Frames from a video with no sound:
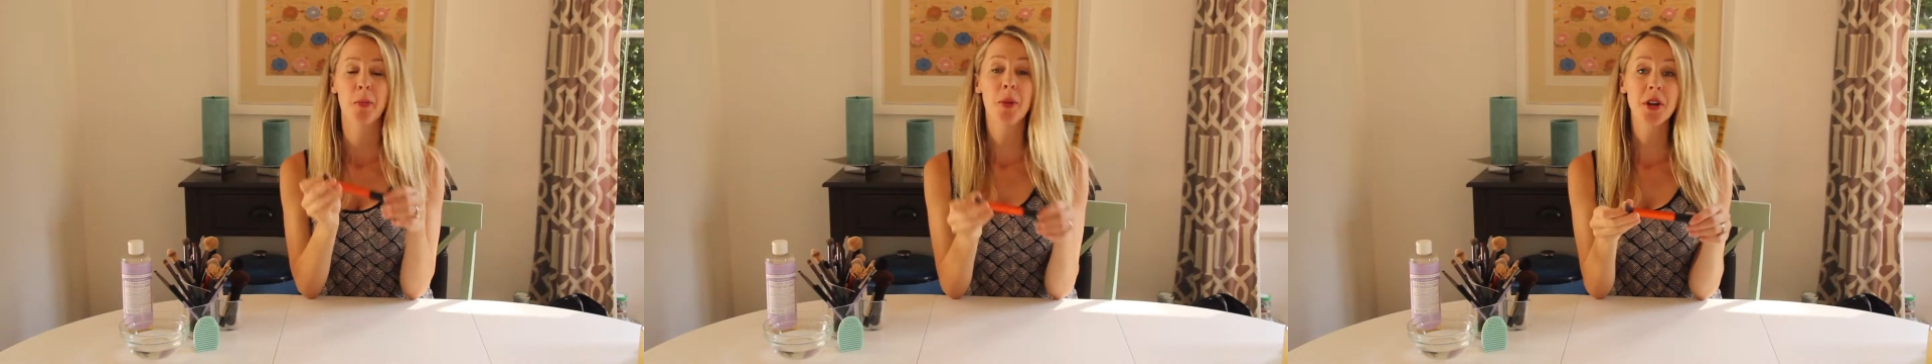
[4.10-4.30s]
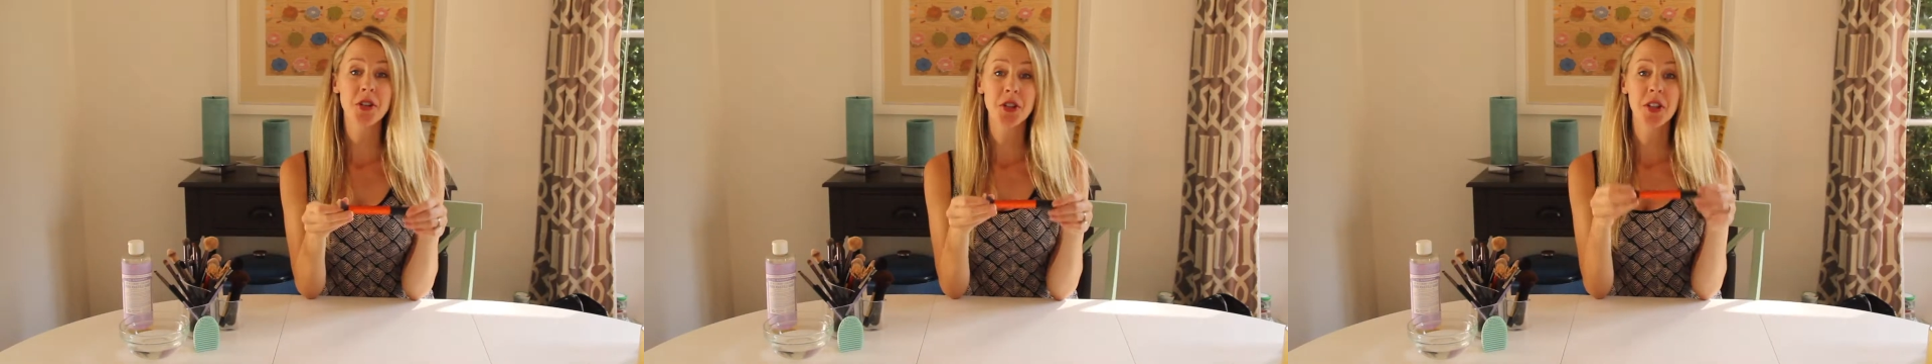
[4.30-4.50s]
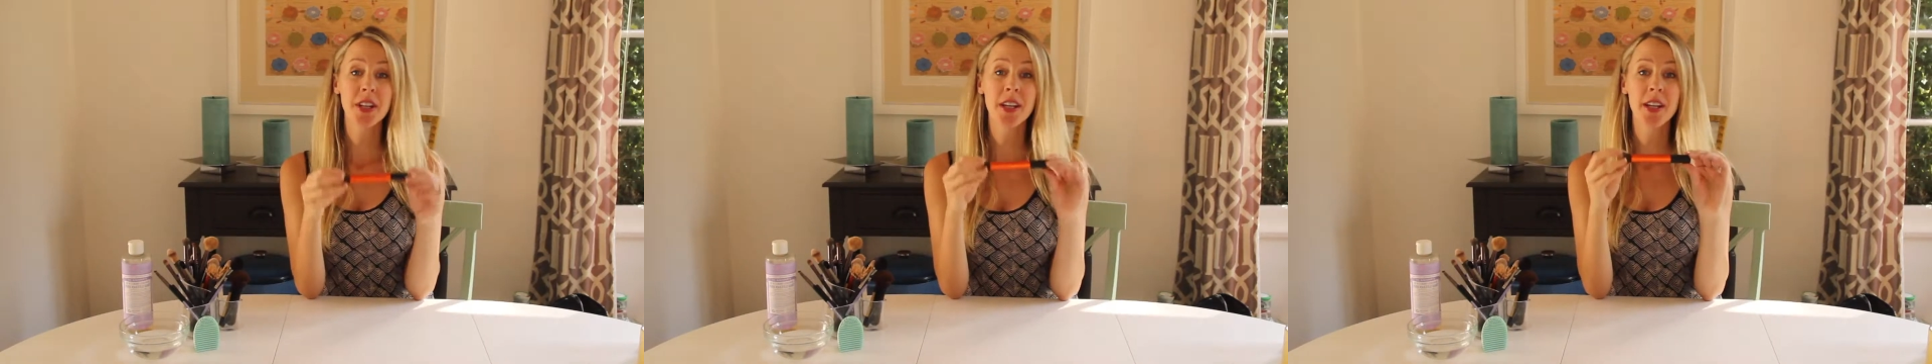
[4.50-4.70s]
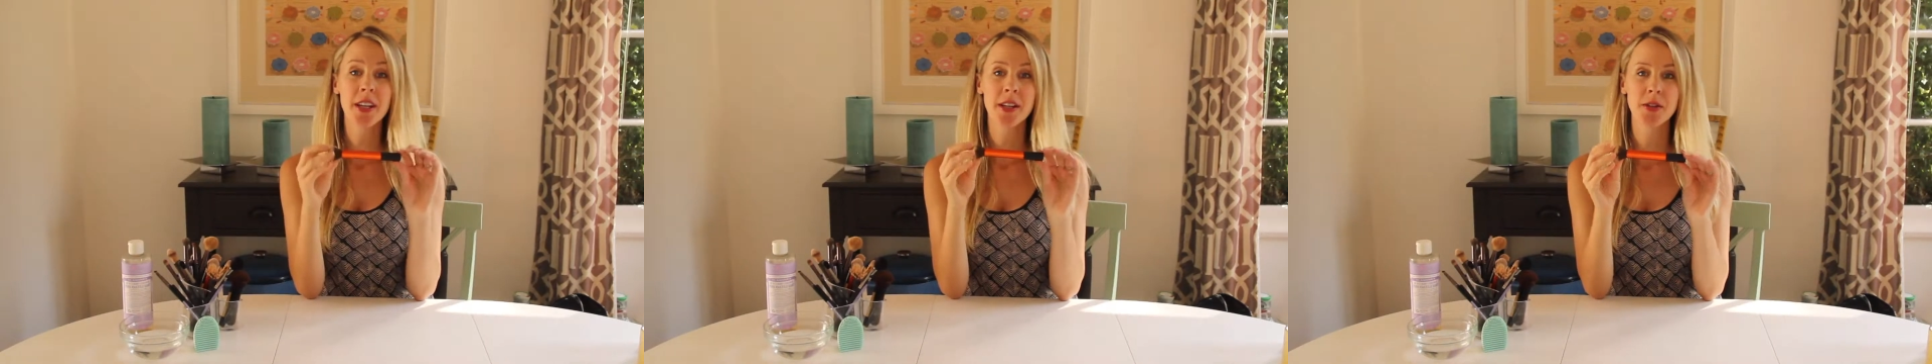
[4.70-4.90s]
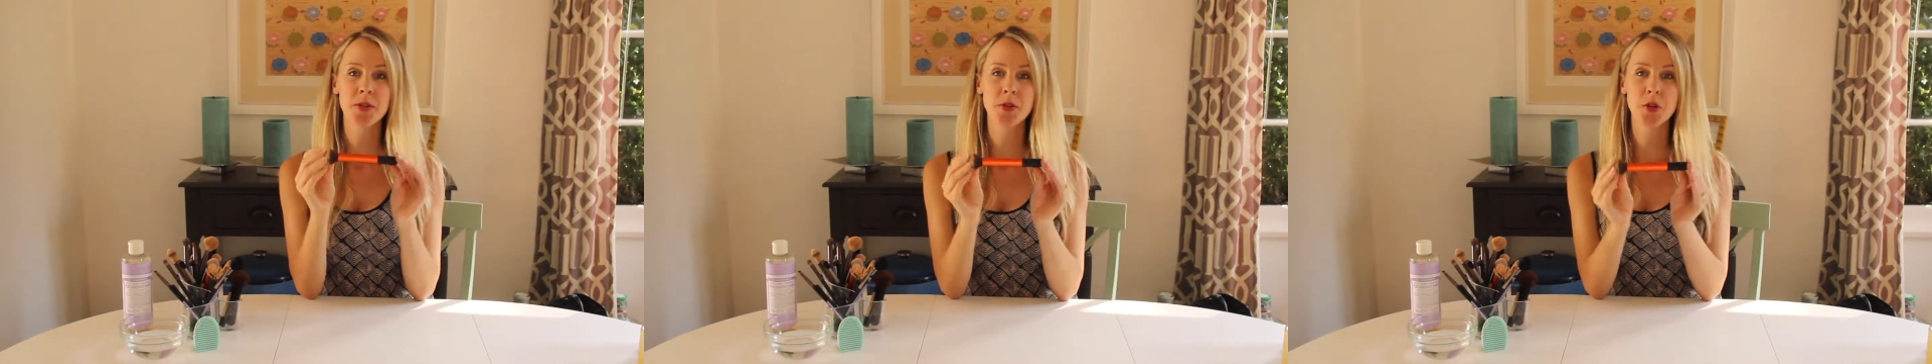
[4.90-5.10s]
Brush cleaning
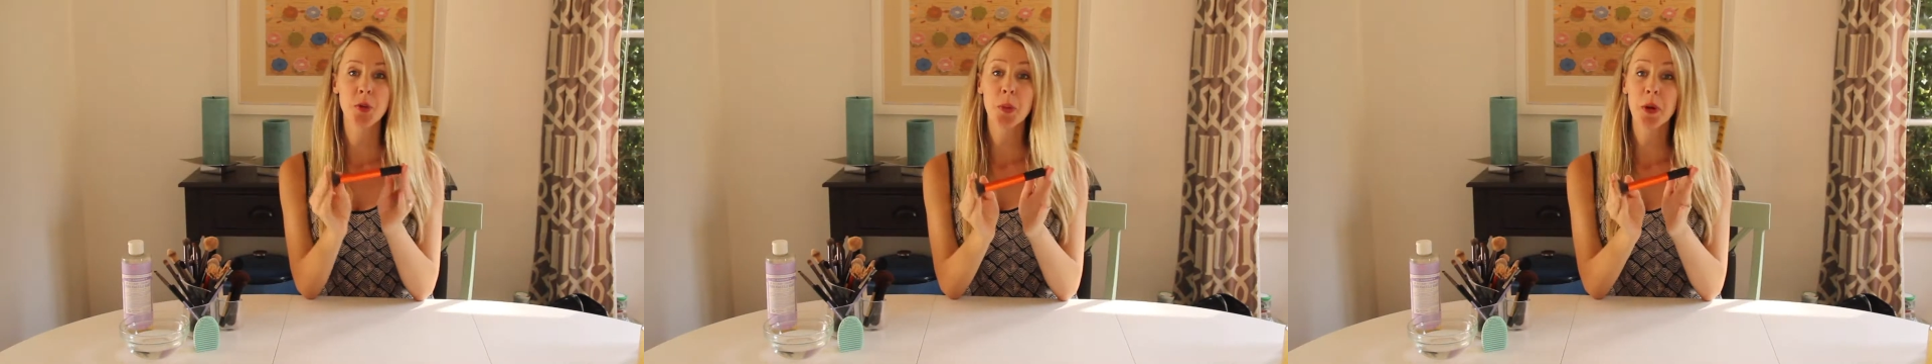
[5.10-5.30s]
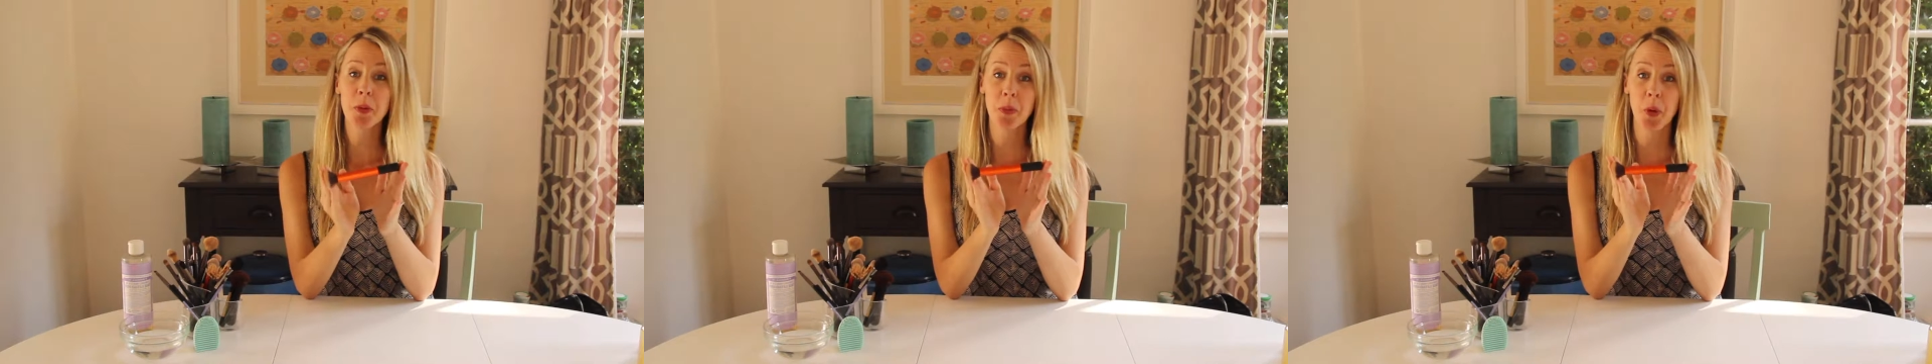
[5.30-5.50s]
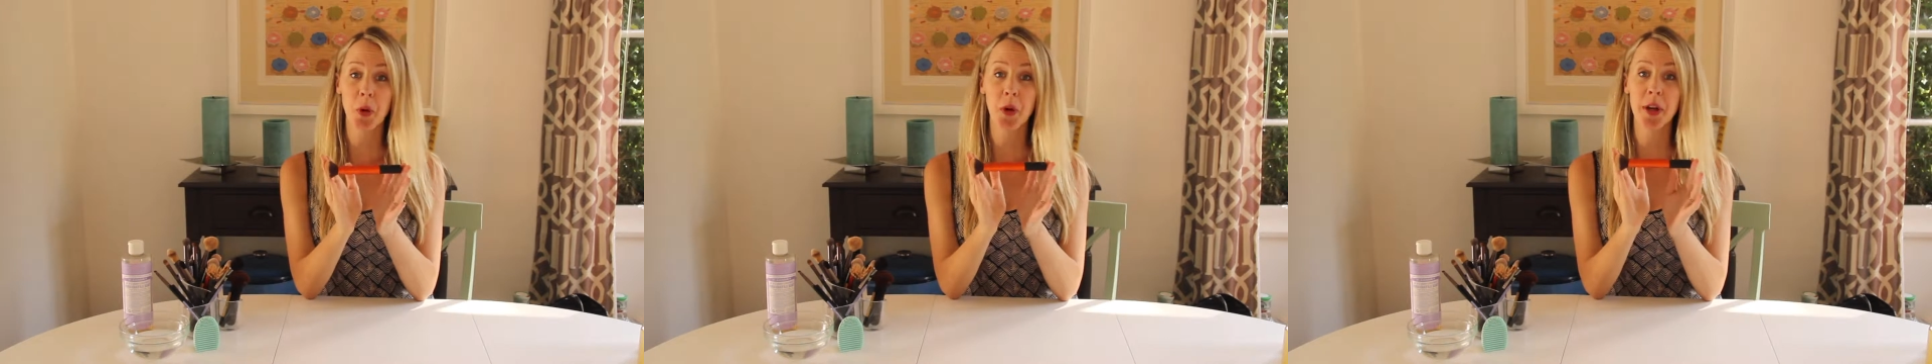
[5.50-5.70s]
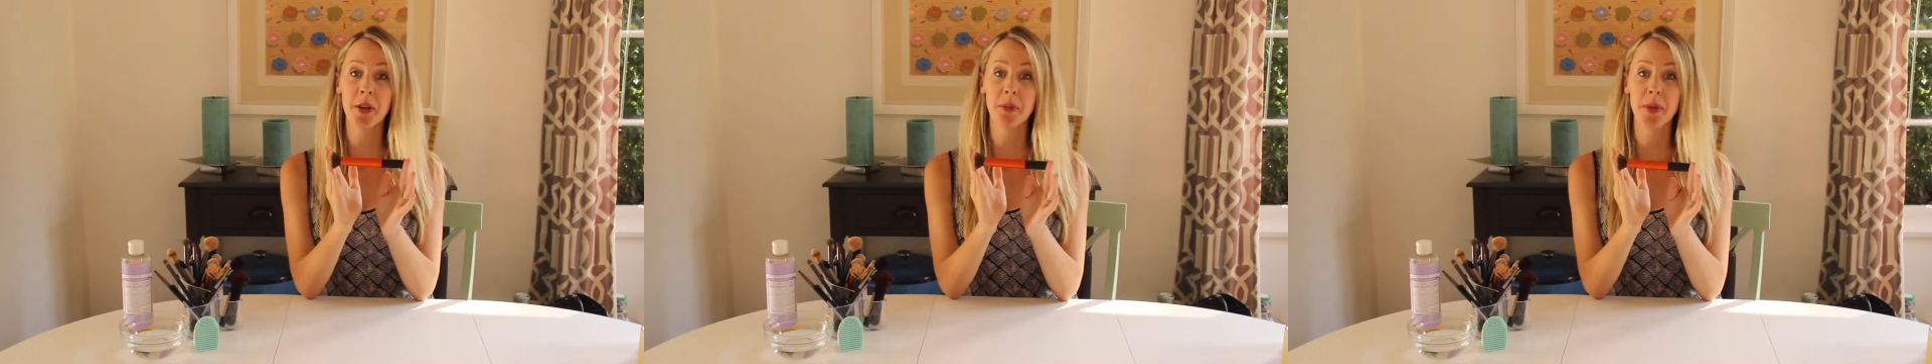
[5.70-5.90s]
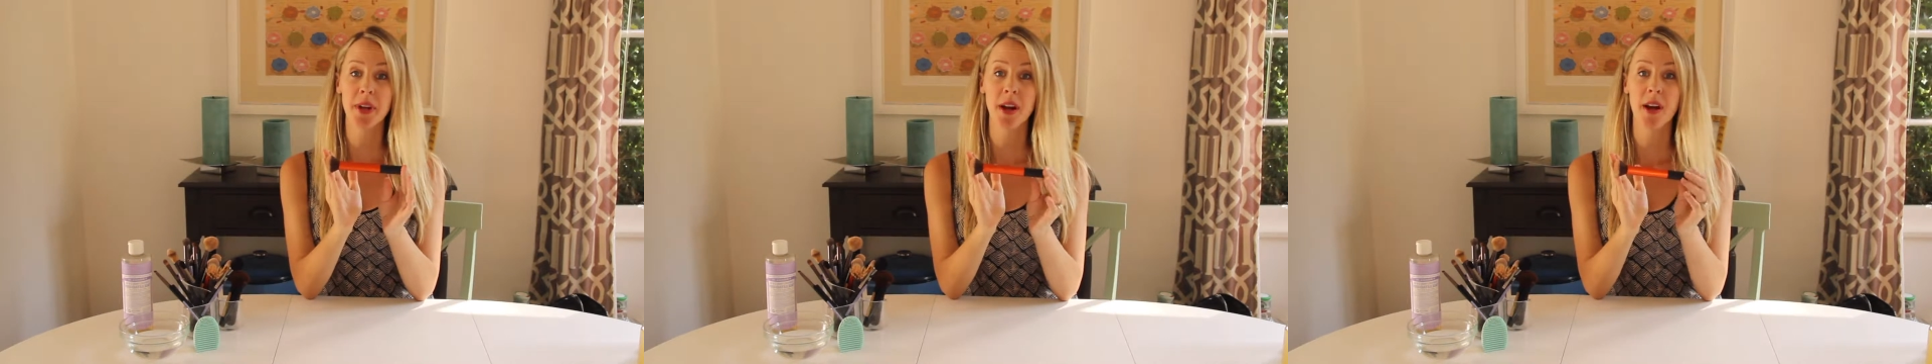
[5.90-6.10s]
is super
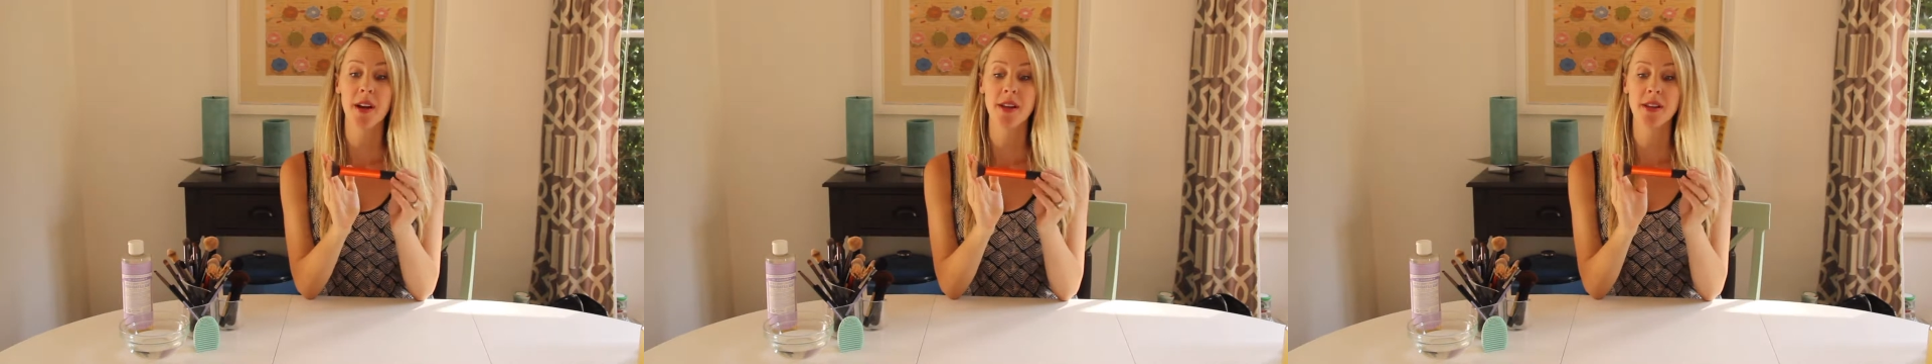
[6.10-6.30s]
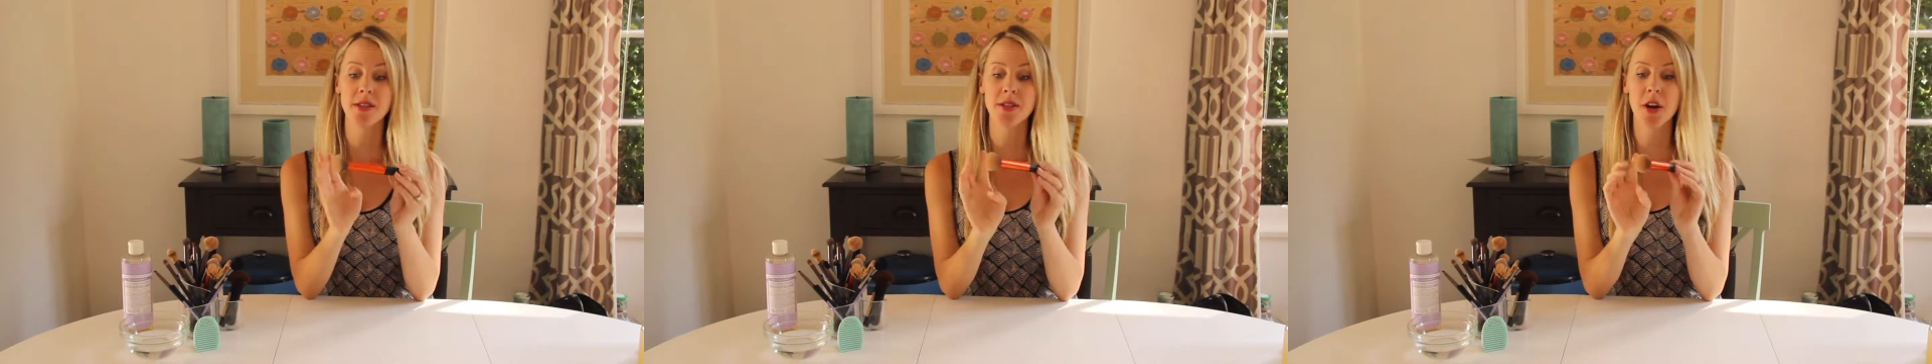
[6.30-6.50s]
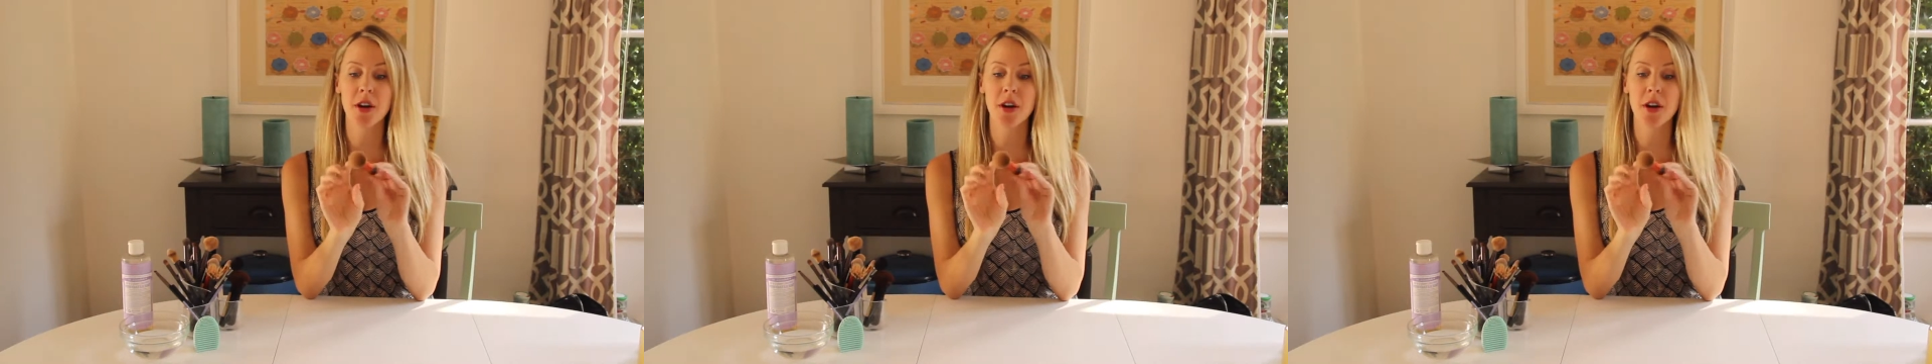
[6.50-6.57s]
important because